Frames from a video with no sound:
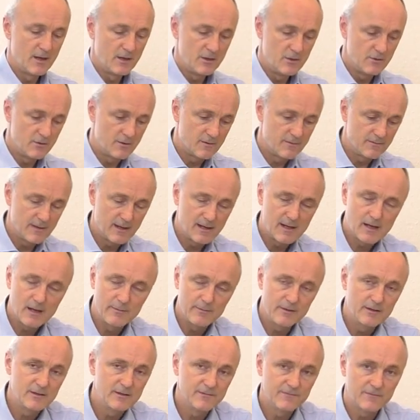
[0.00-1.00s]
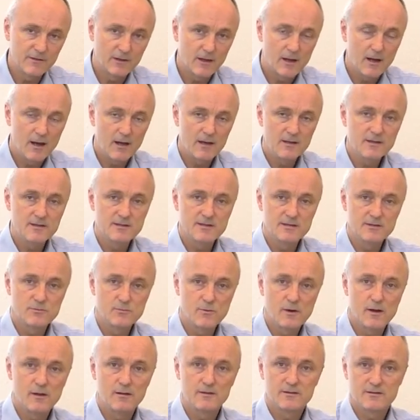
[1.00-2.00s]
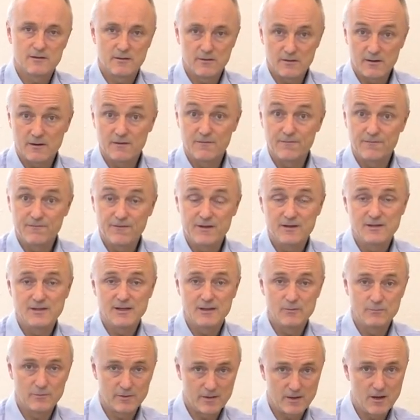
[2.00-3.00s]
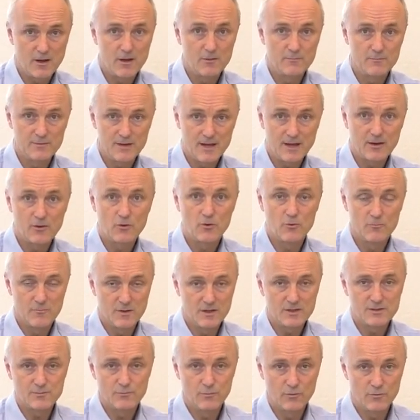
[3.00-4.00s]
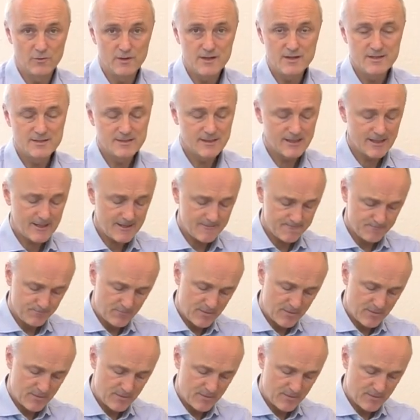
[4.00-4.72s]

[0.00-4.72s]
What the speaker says: They come in different colours as well, so it can fit in with a home decor much more easily.